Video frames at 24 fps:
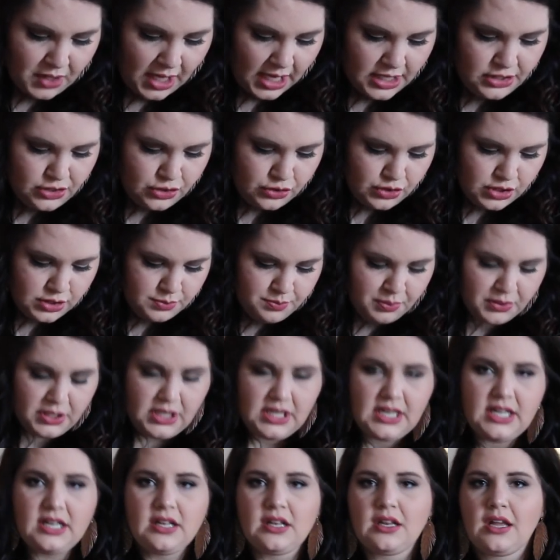and you just put
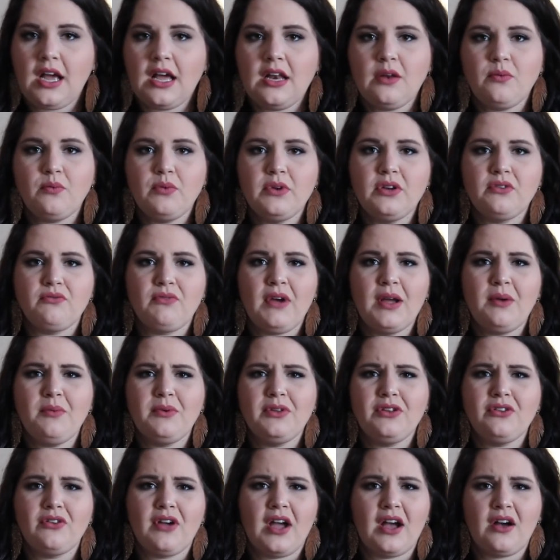it in kind of right
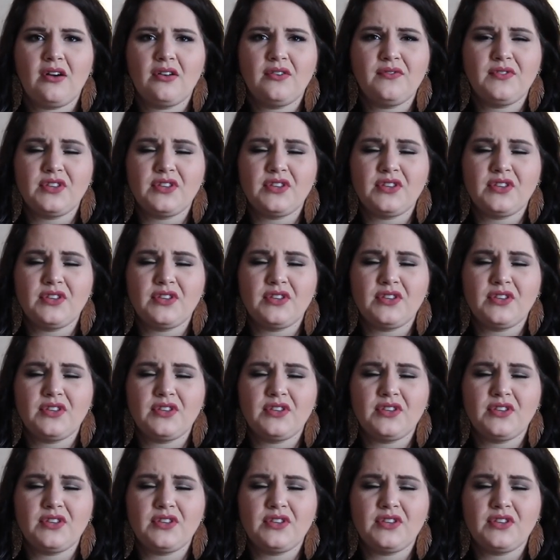when you're out